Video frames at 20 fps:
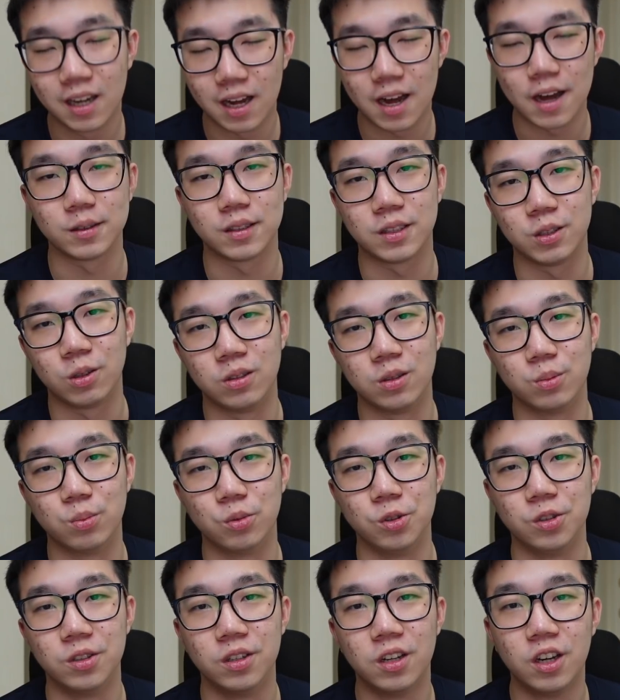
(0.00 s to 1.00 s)
I'll see you on the
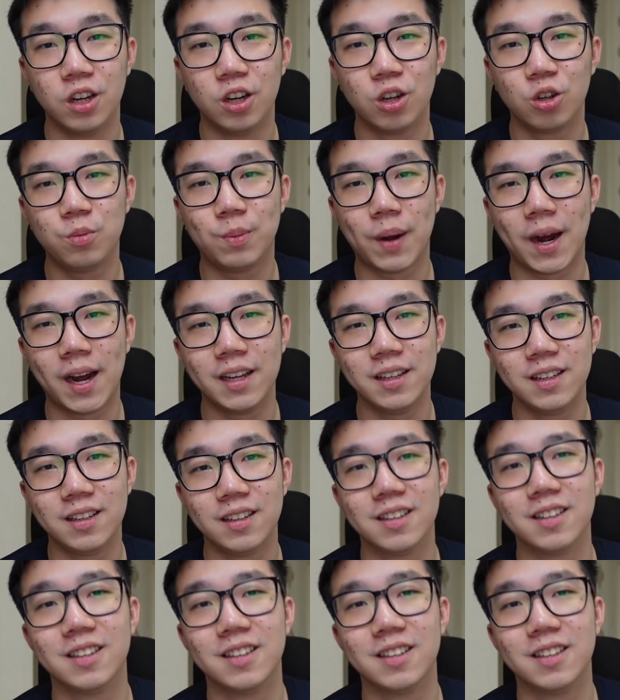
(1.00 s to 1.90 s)
moon. Goodbye!